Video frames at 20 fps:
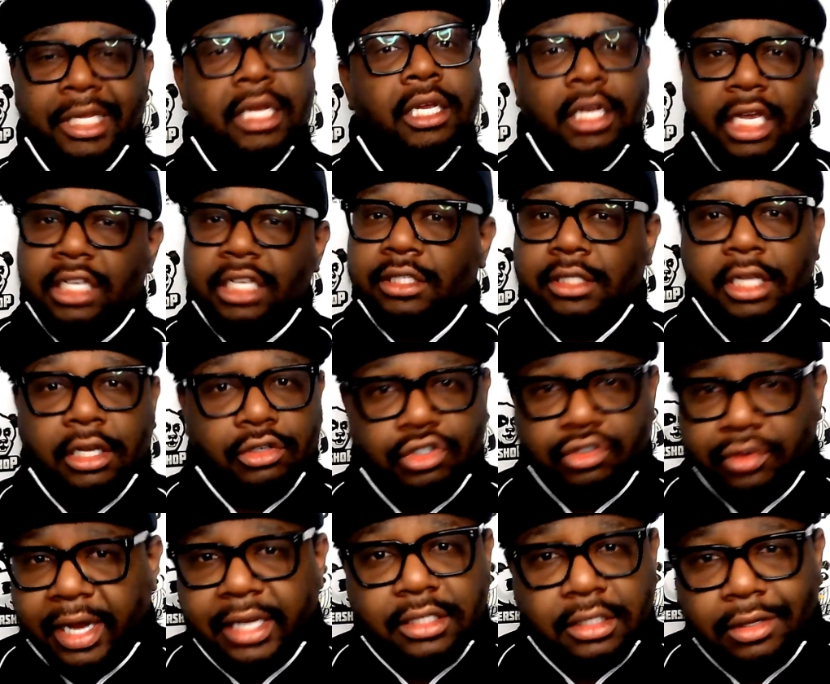He still
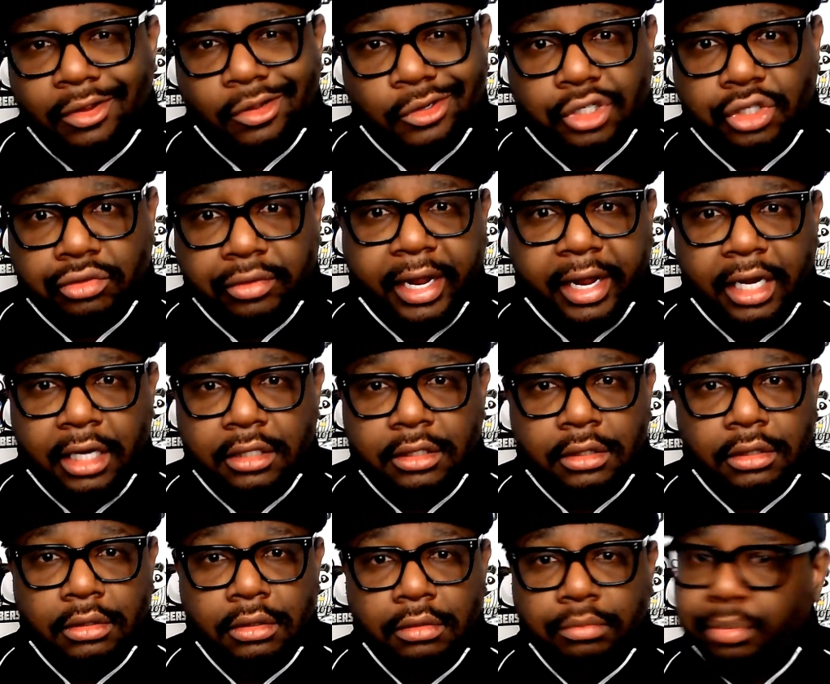dressed a little strange,
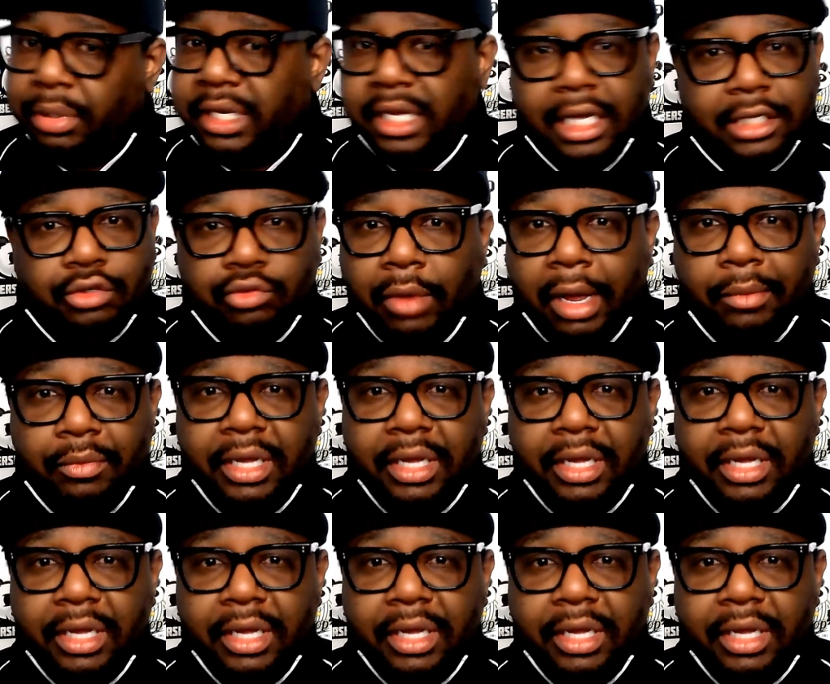but guess what?